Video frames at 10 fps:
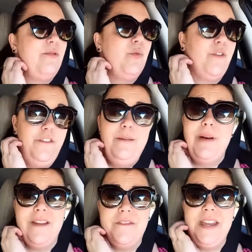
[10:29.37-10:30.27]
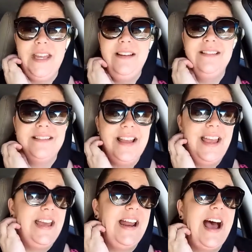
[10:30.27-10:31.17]
that will fit my feet
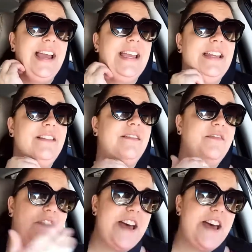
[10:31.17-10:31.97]
and I can